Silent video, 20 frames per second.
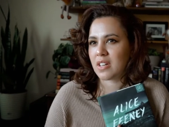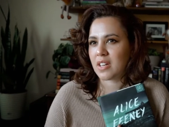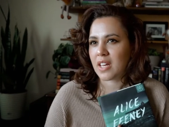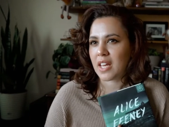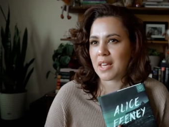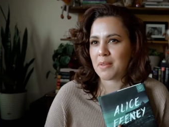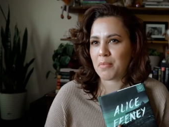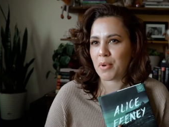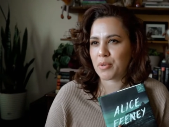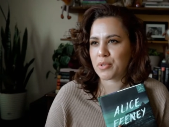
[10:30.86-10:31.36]

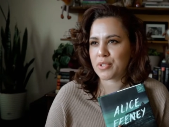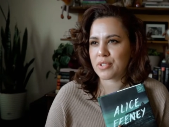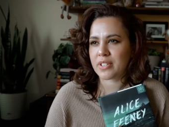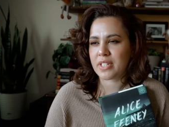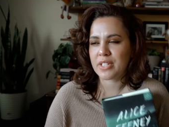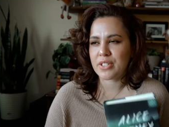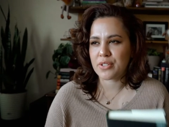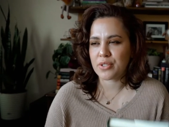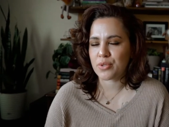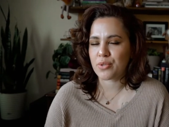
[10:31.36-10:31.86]

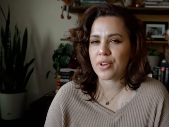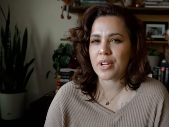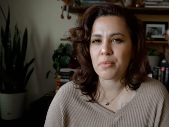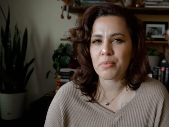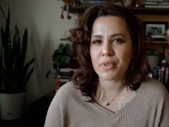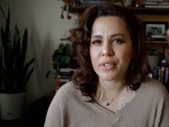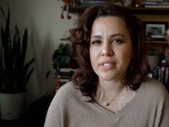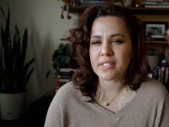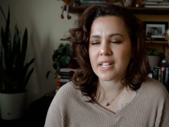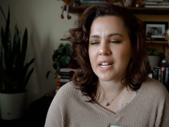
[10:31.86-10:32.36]
emotionally destroying
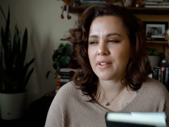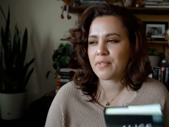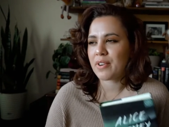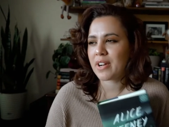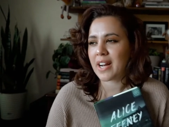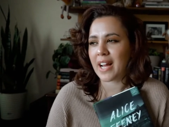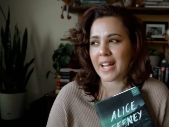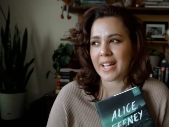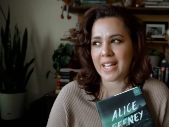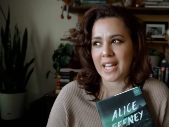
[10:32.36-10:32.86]
books that I
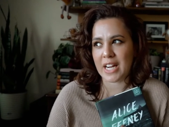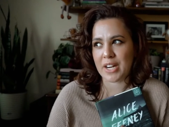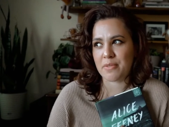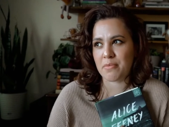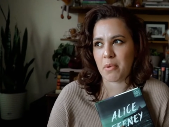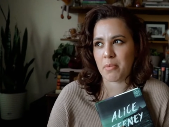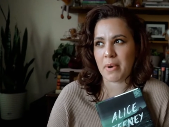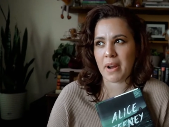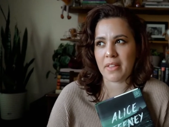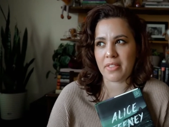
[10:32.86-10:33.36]
read. I can't
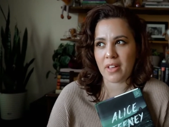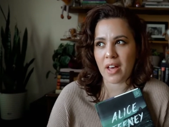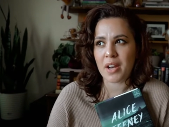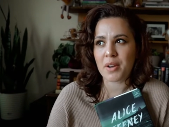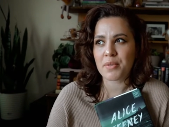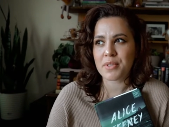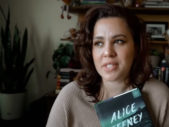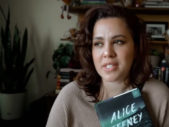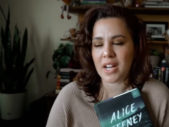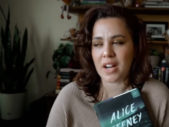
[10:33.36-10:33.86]
remember. I thought
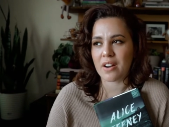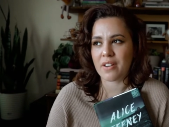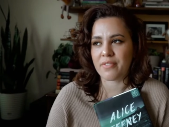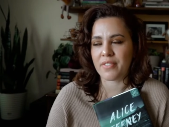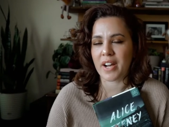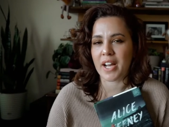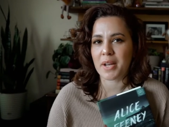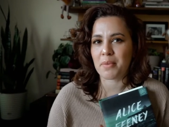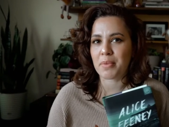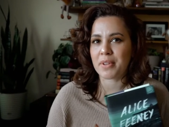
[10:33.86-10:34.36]
it was
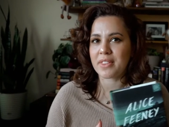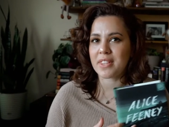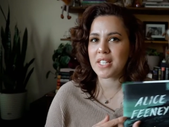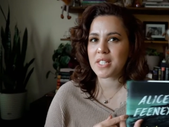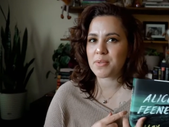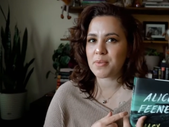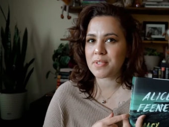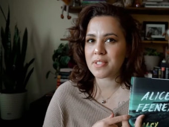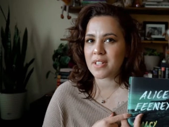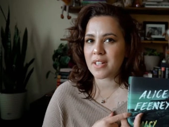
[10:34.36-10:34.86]
terrifying, but
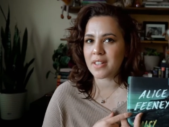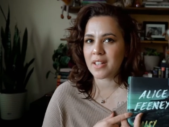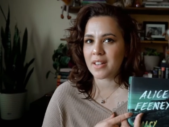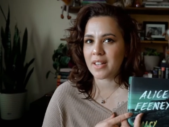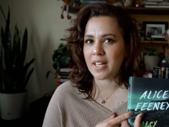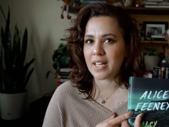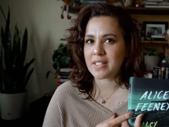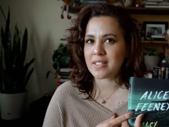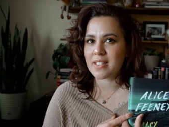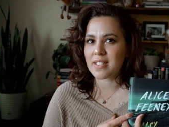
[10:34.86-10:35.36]
this was on the
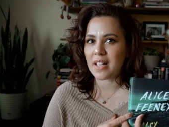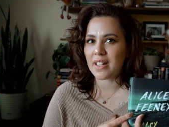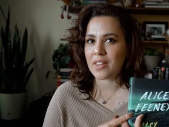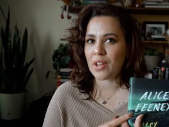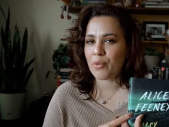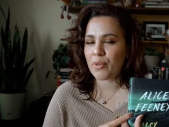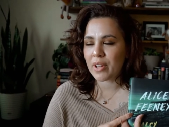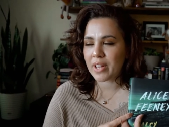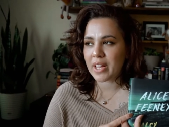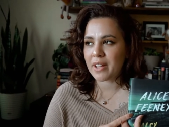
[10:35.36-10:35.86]
list and
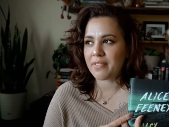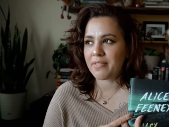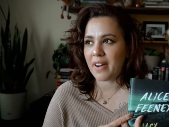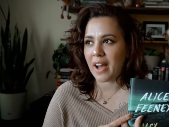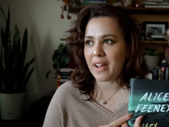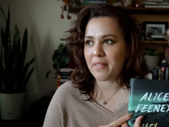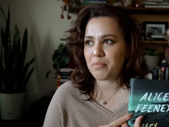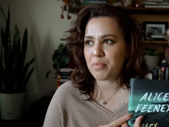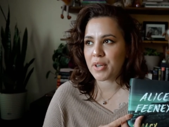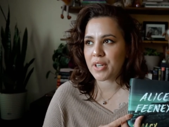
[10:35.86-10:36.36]
there were like
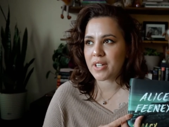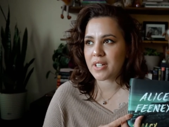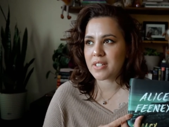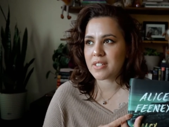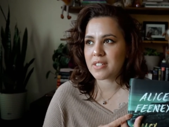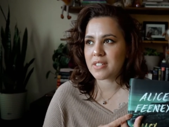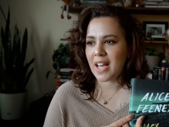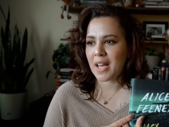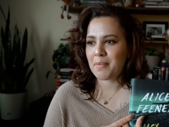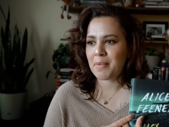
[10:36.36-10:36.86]
five
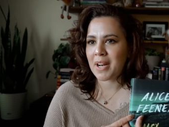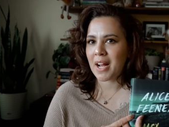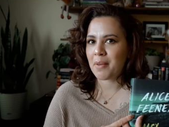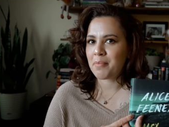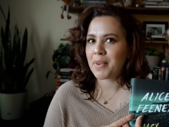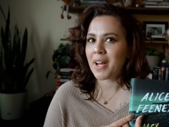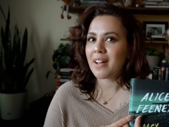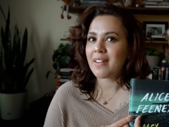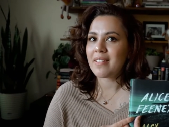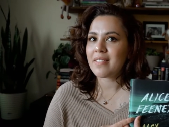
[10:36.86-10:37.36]
books. I mean,
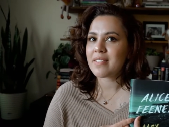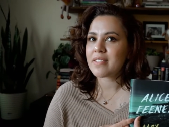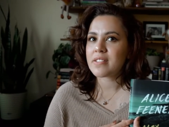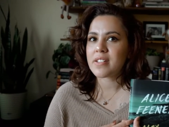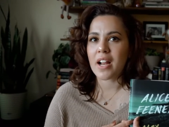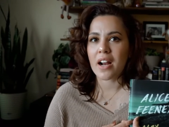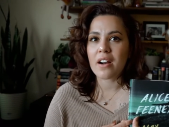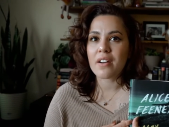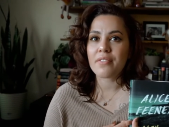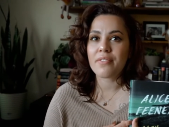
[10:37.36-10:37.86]
I'm not
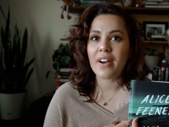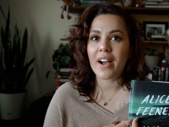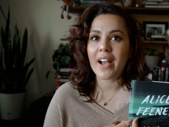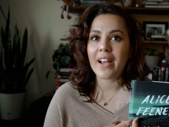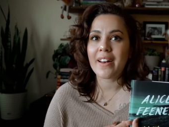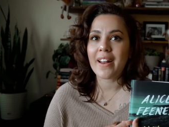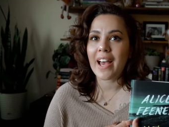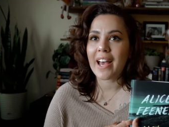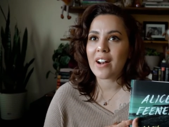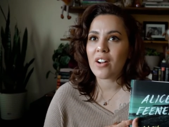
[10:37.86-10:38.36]

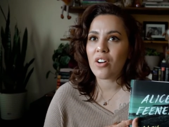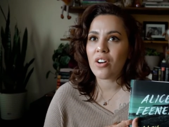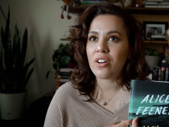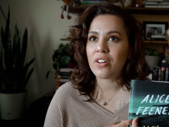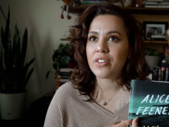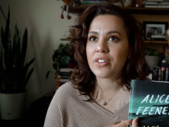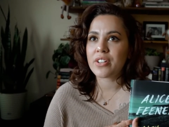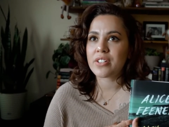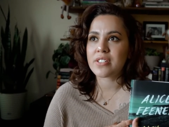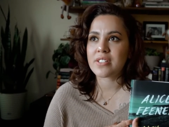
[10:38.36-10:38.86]
terrified at
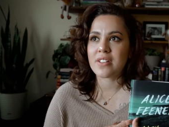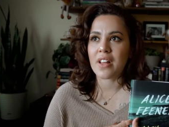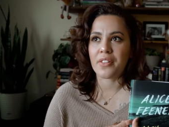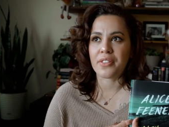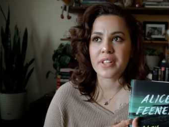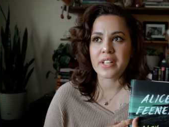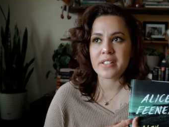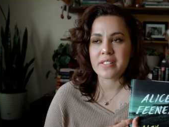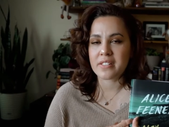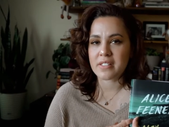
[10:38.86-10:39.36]
all. There's
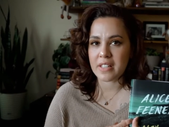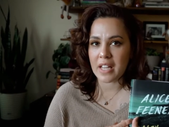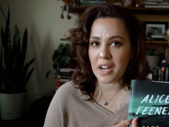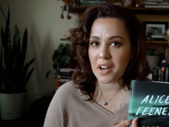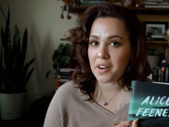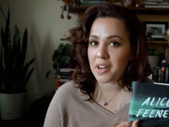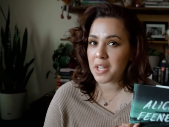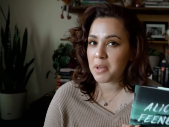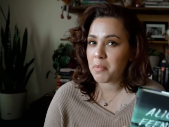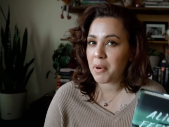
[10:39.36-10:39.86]
nothing
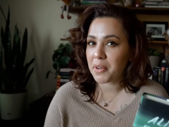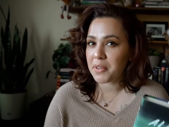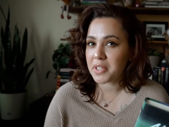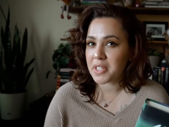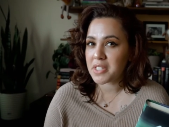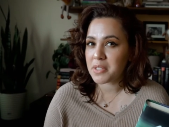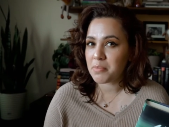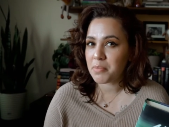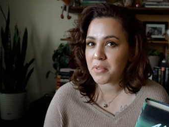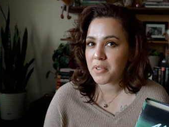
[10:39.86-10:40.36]
scary about
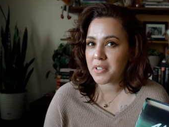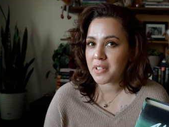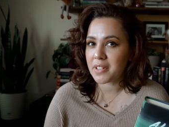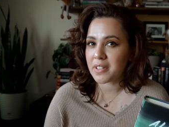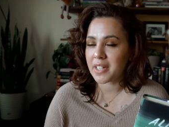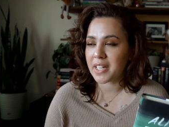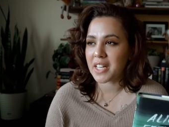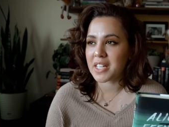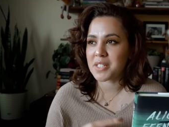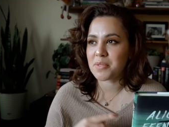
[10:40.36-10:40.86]
this
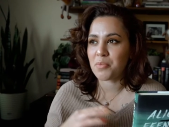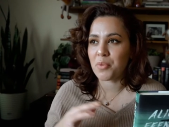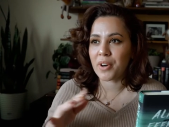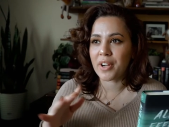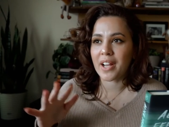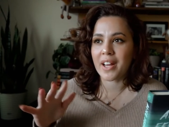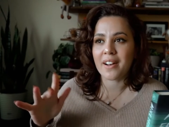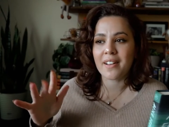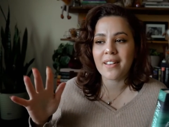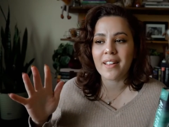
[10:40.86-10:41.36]
book. Like it's more
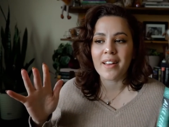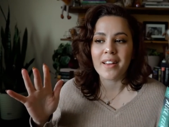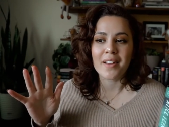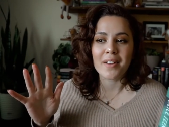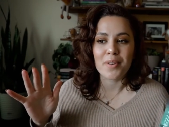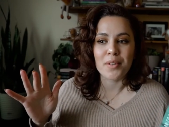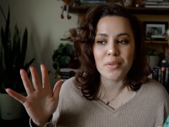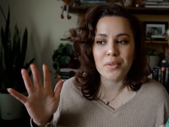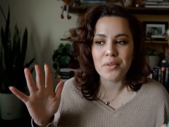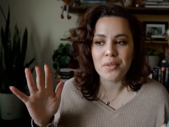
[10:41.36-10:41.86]
kind of
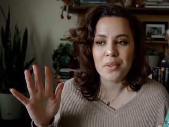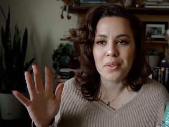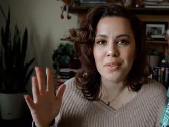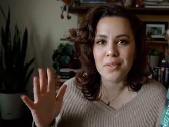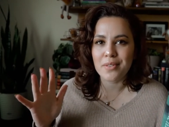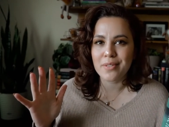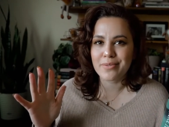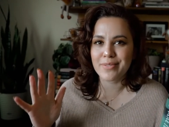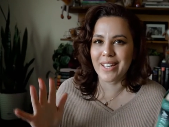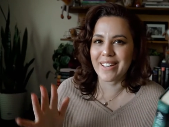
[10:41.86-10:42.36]
like,
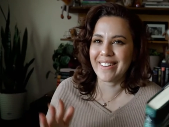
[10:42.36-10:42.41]
ooh,